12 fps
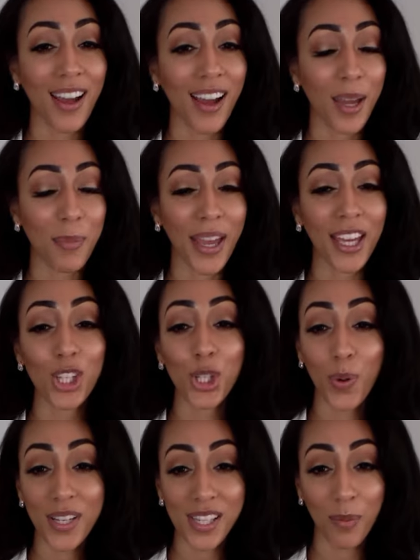I am a
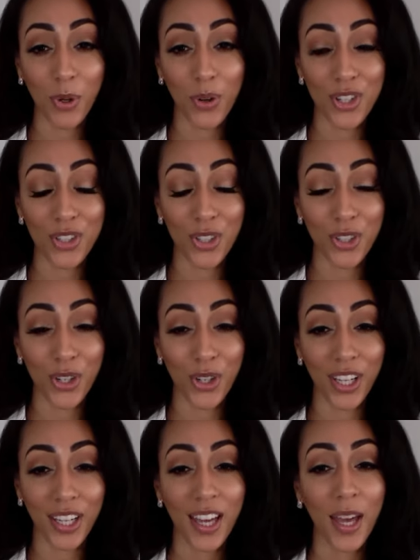U.S. immigration
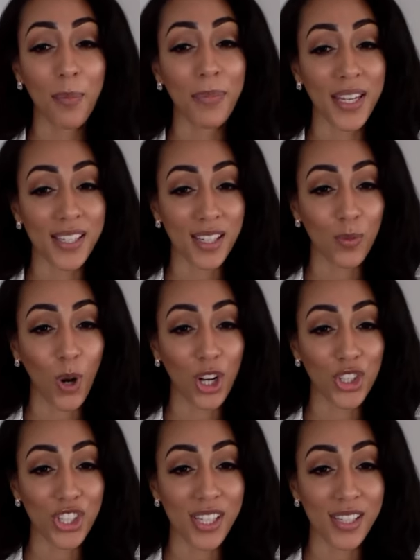attorney based in
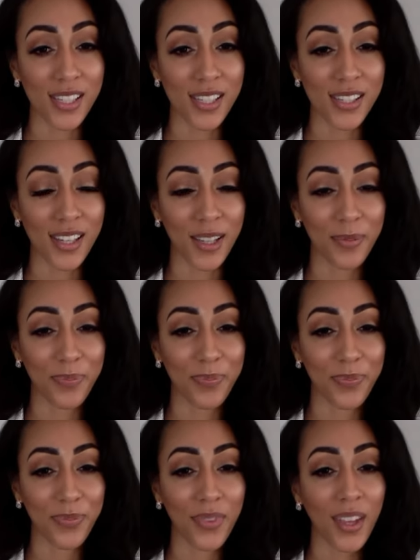Washington, D.C.
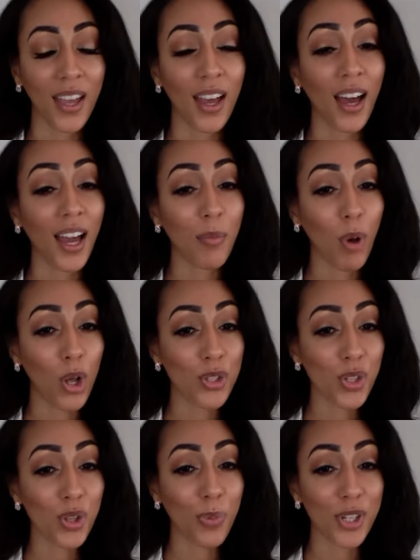I'm
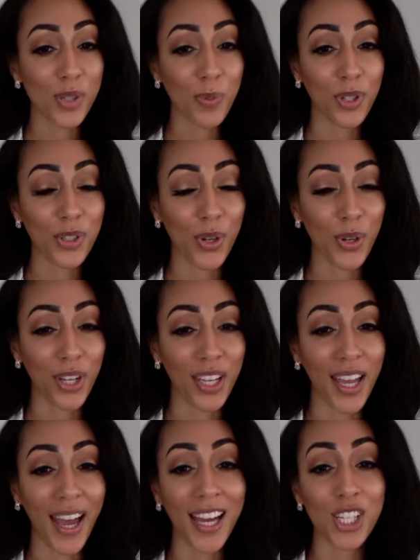also the principal
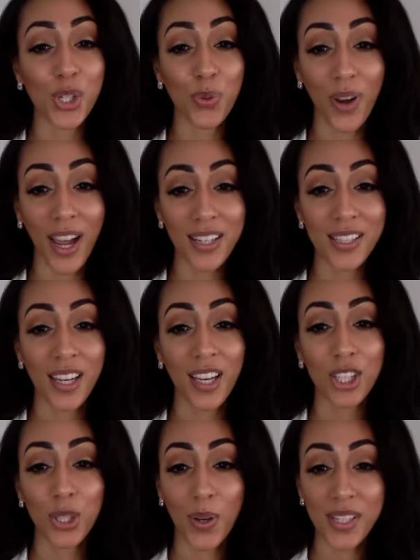attorney at Direct
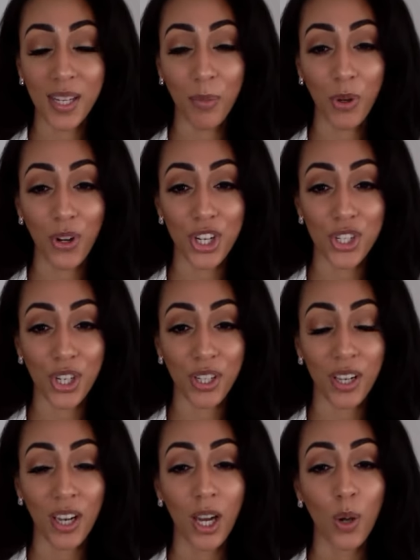U.S.
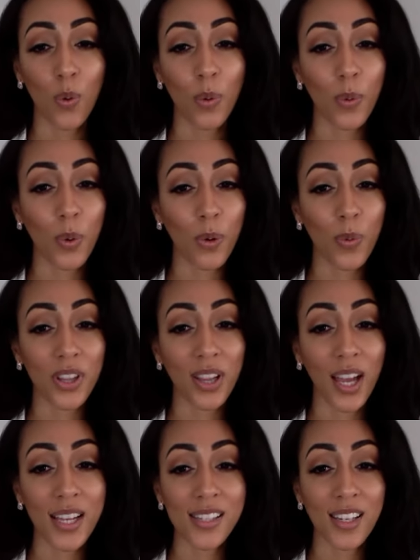Immigration, where we work with
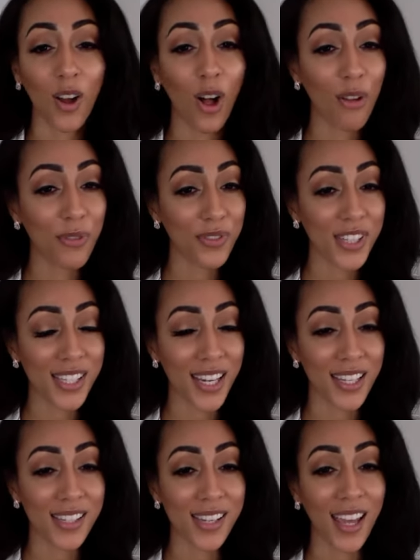clients in all 50
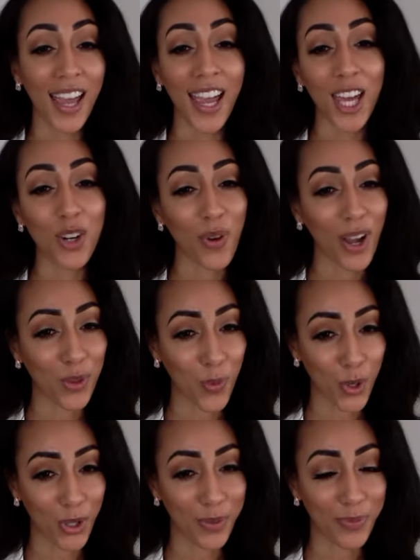states and around the
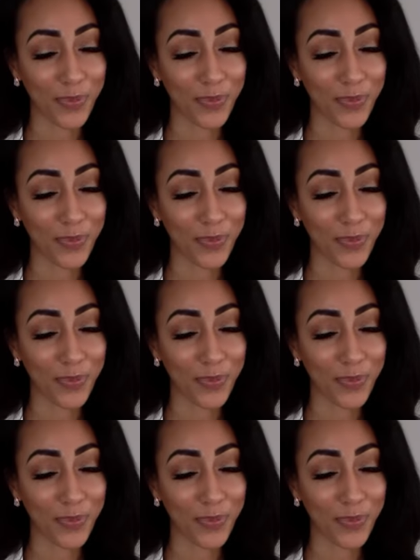world.